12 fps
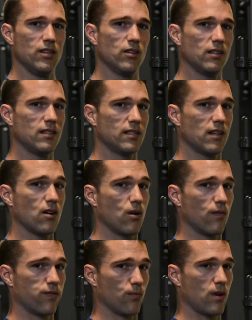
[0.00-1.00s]
you can easily
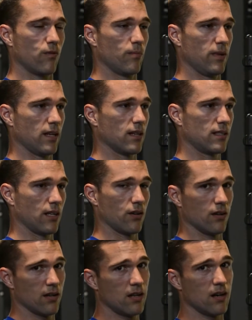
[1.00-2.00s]
go from what would be
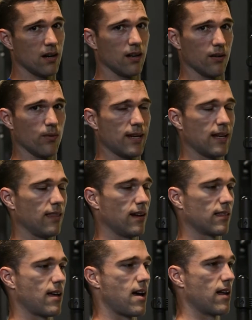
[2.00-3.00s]
considered on a weekend
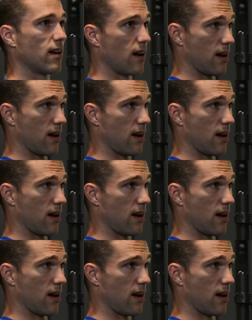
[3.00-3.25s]
like that,